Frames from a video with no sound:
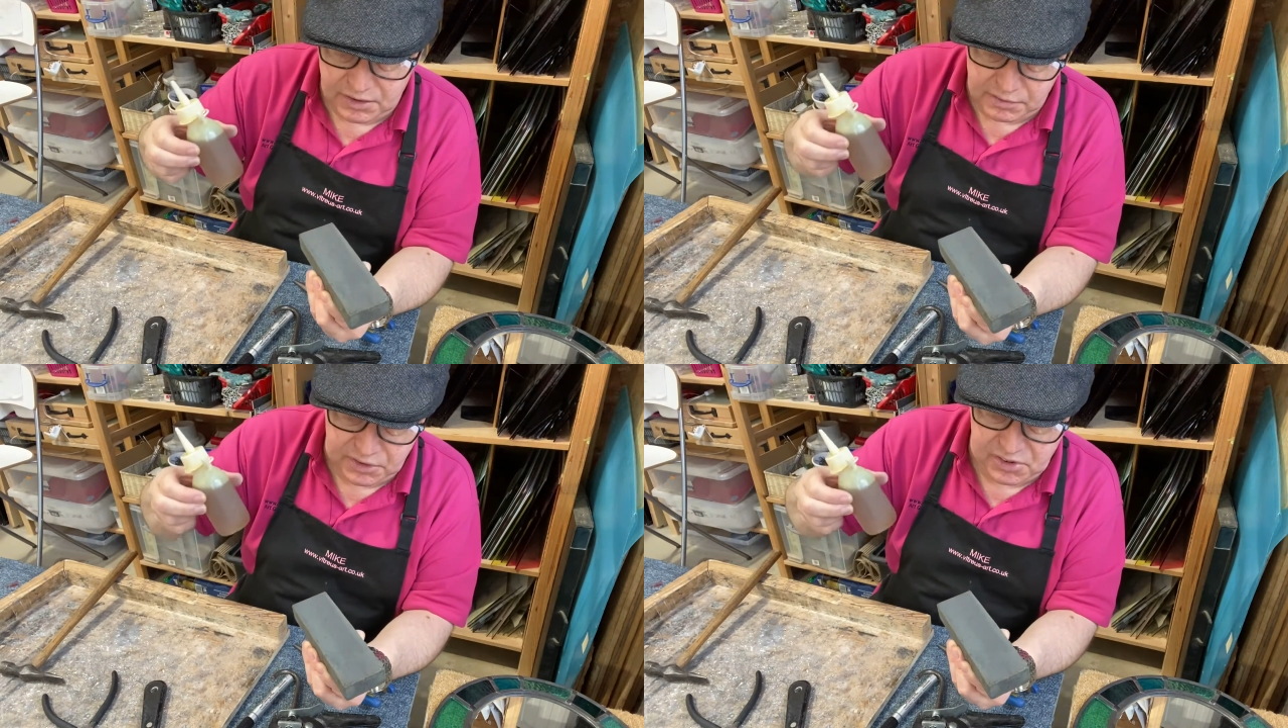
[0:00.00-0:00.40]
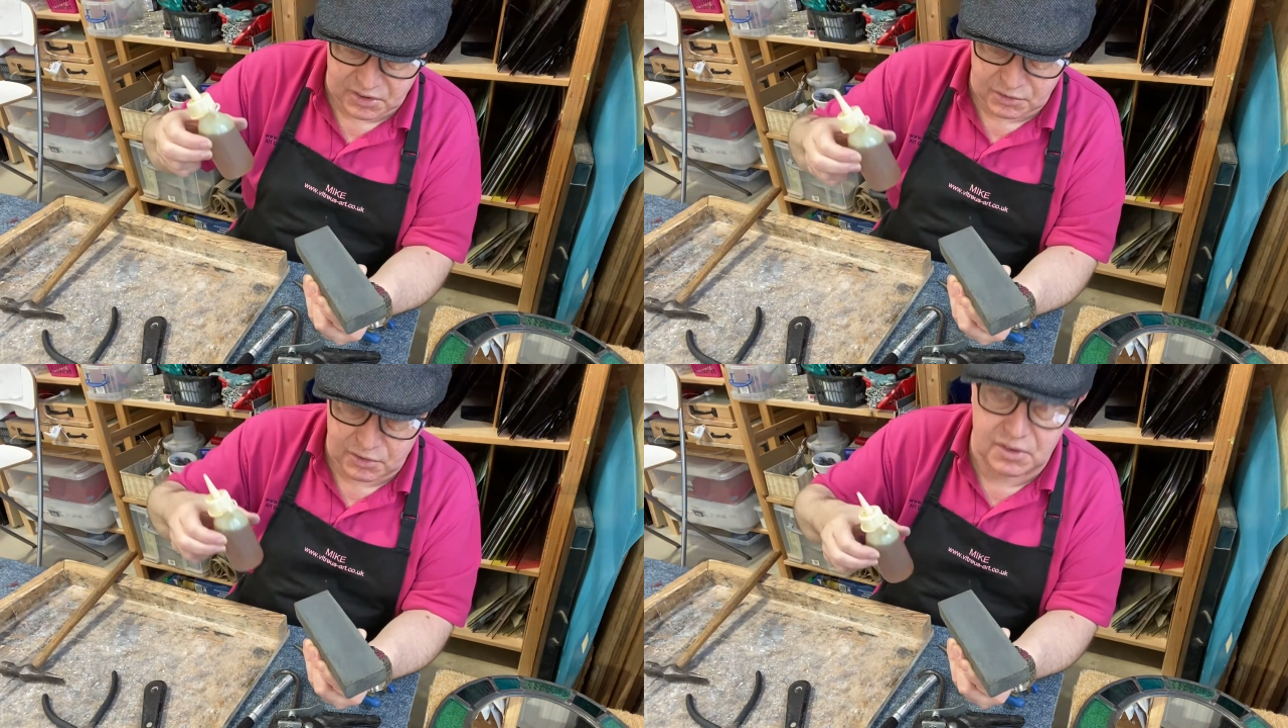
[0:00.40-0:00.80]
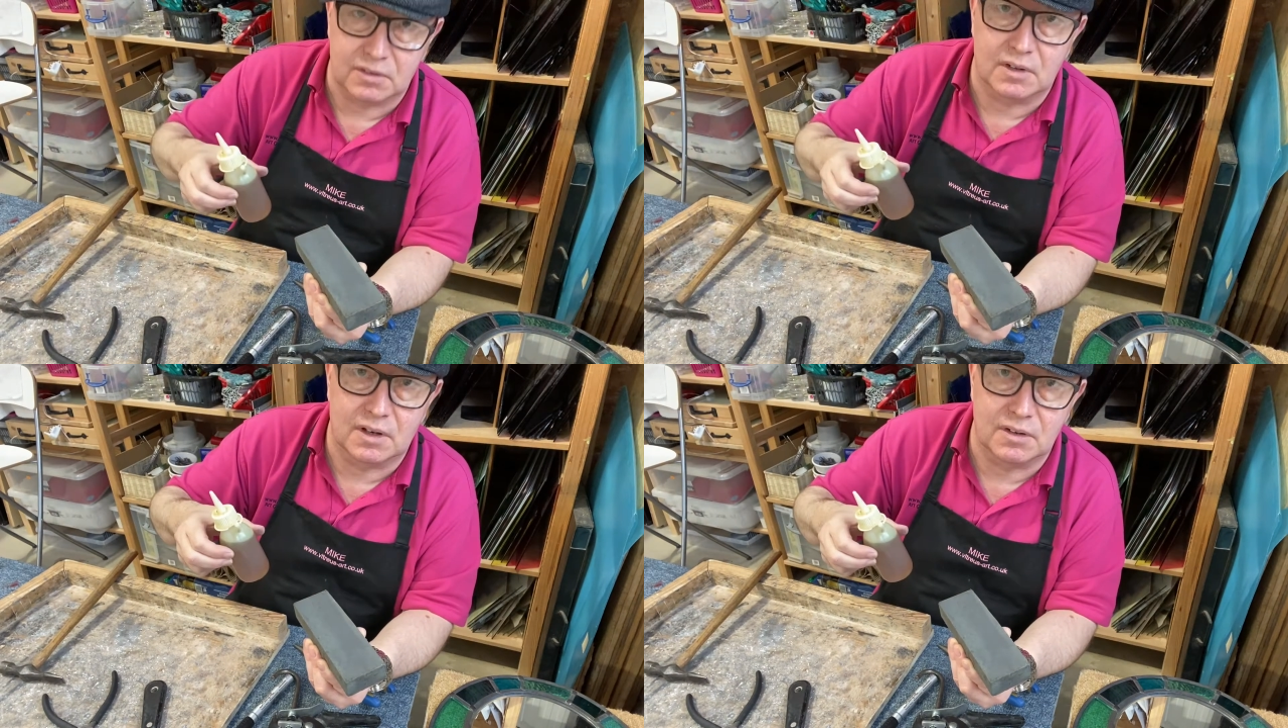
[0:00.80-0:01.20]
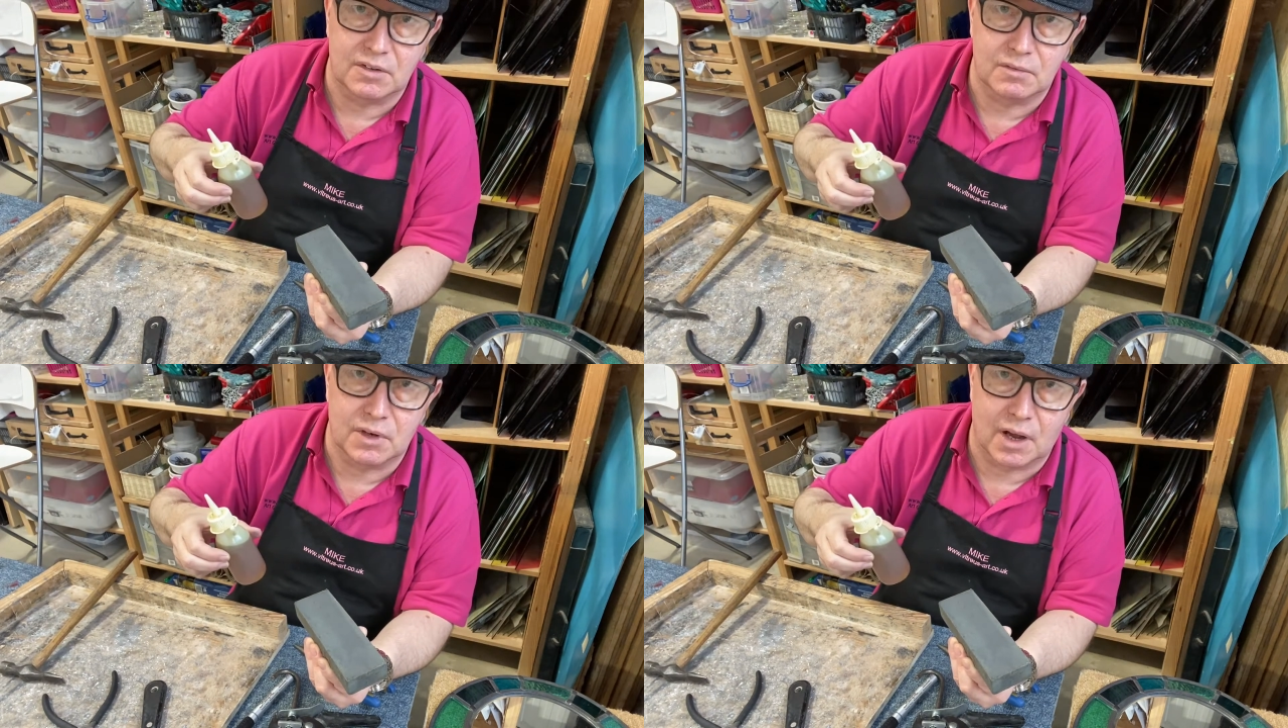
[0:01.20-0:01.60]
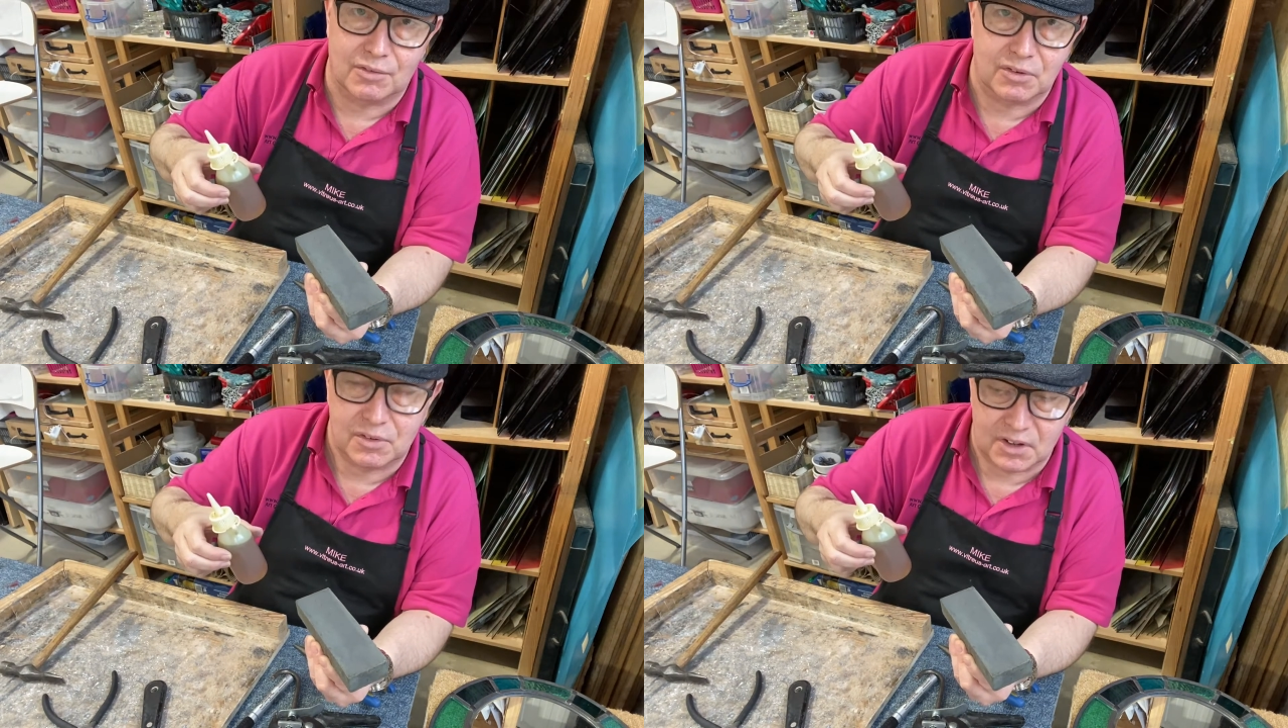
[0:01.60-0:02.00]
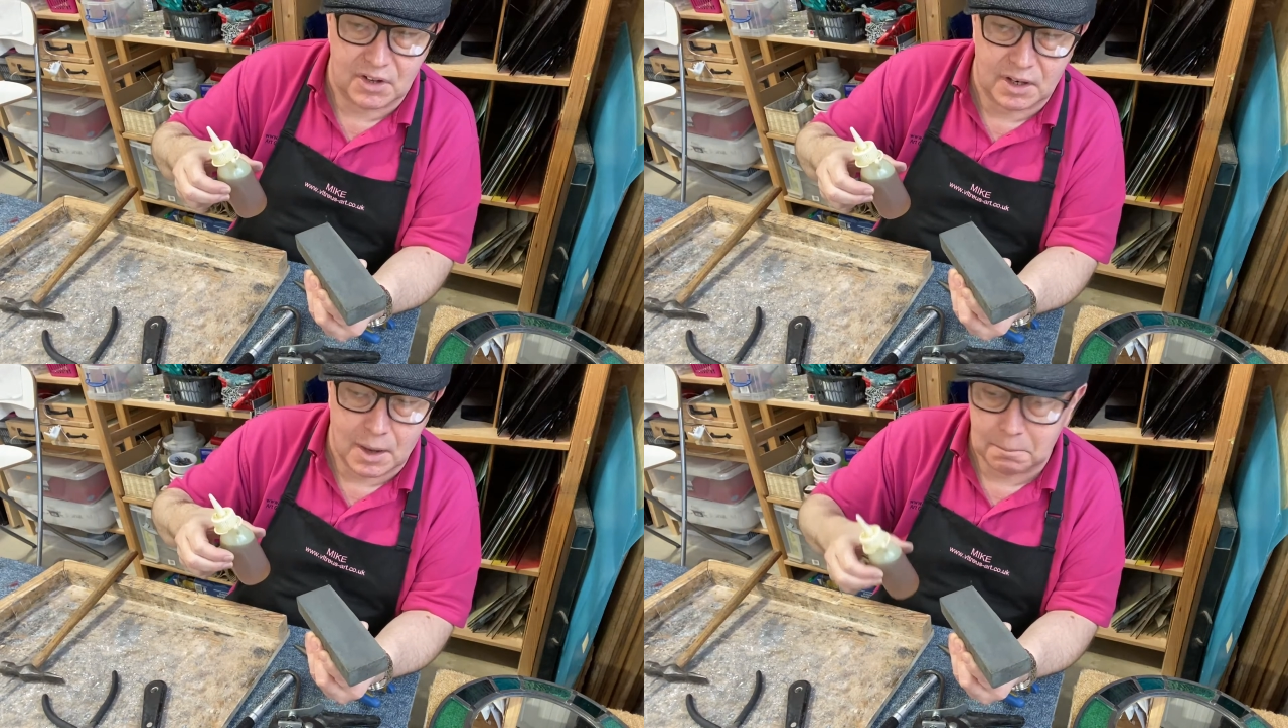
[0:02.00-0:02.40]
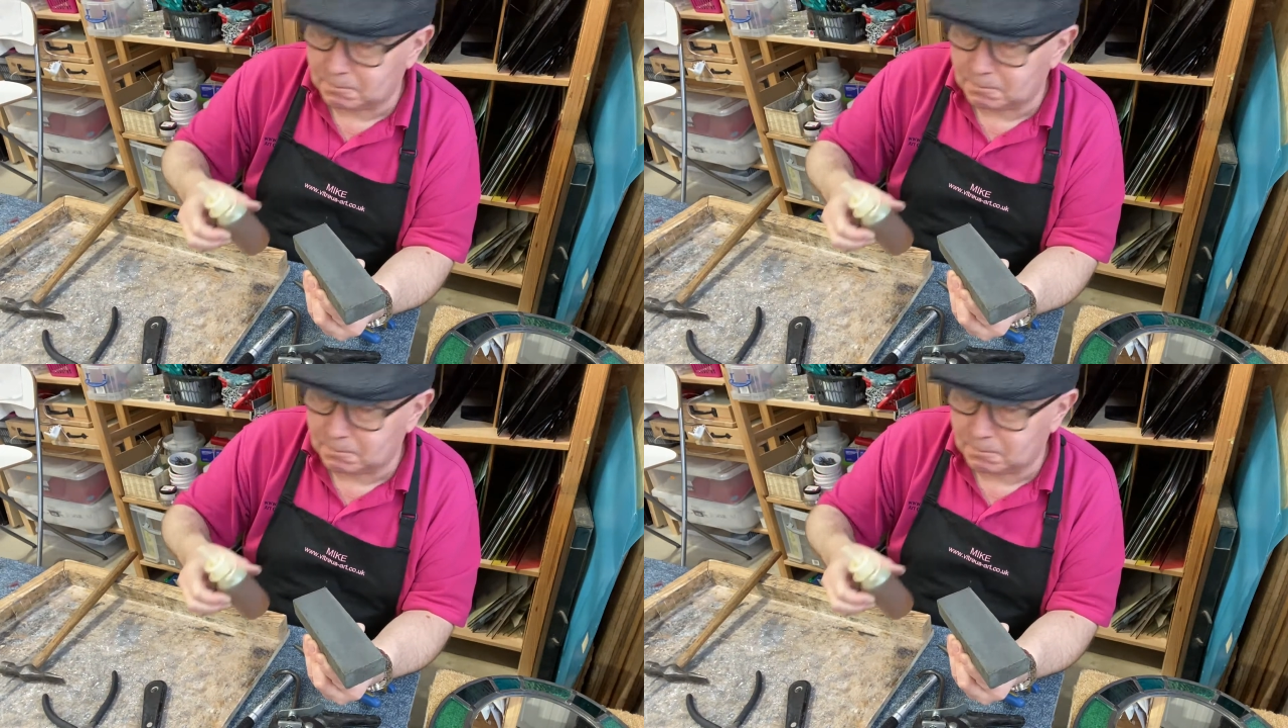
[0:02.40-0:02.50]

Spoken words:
it for chisels and knives and things like that.